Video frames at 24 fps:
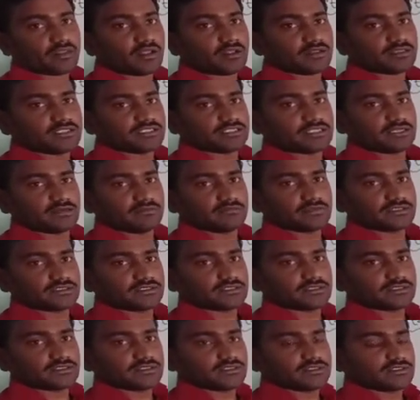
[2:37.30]
these
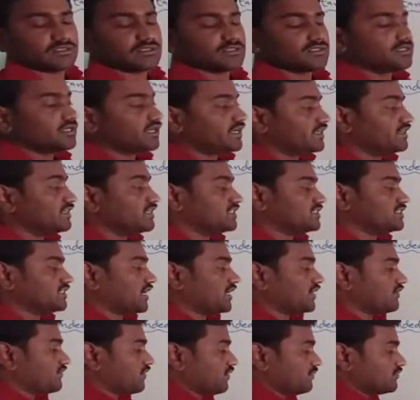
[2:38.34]
numbers in the
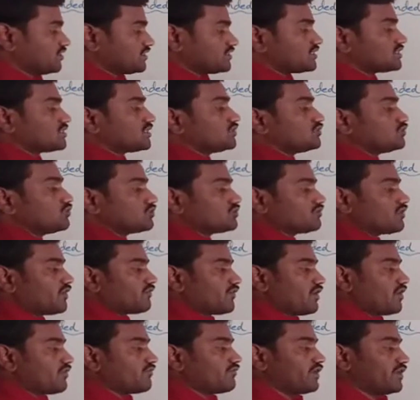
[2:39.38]
standard form? This is the usual
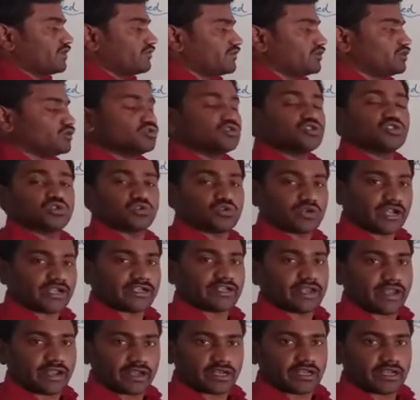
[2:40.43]
form where we used to write
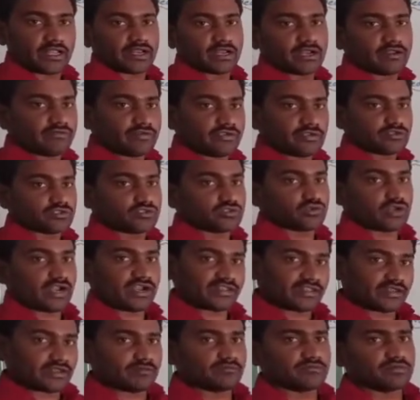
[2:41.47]
regularly. We used to write
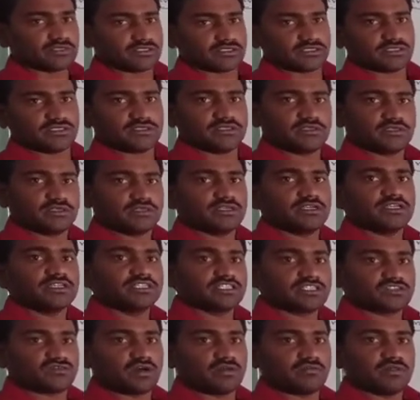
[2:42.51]
the numbers in
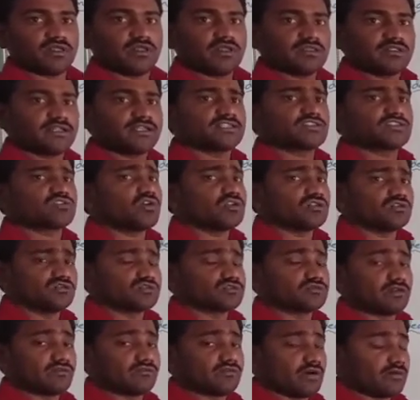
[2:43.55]
this form. That is called
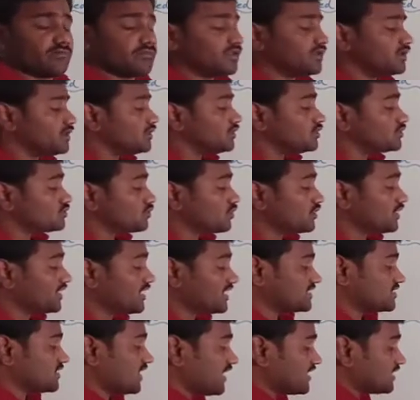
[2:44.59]
usual form. So let
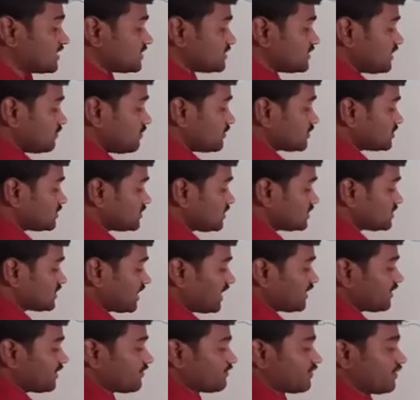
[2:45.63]
us write these numbers in the
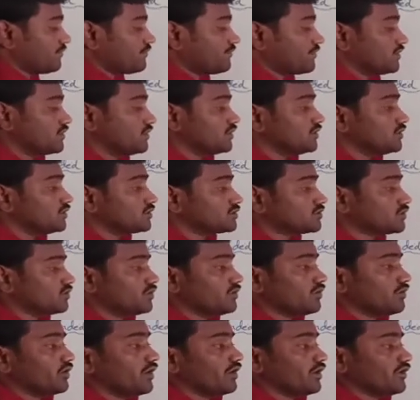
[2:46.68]
standard form.
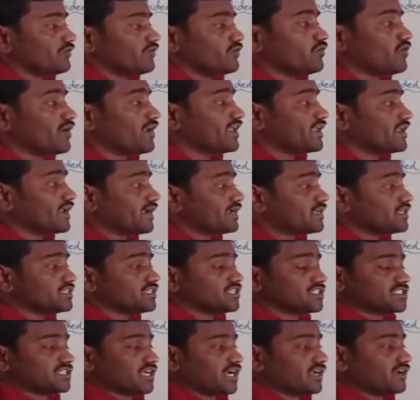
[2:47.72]
So if you want to write in
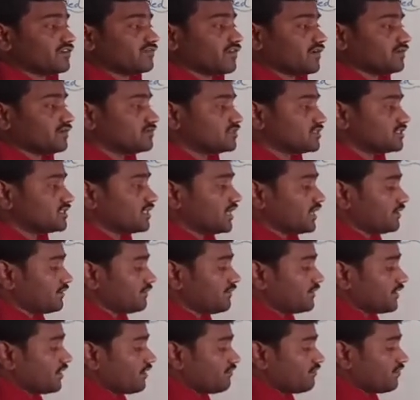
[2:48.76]
the standard form, see
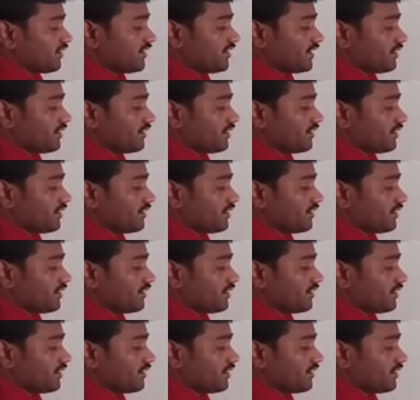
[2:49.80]
that one